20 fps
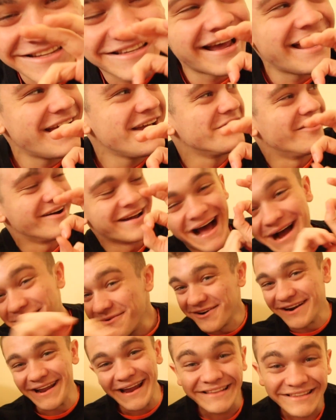I tell you what,
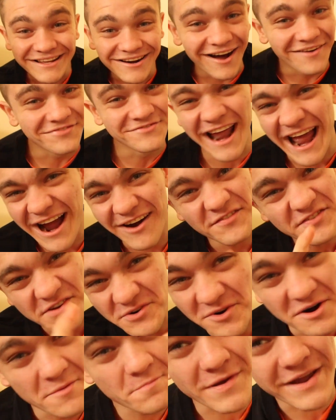I'm going to end it off now. If
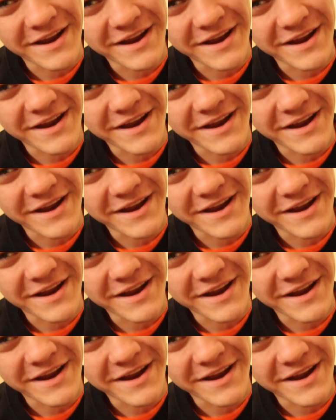you want to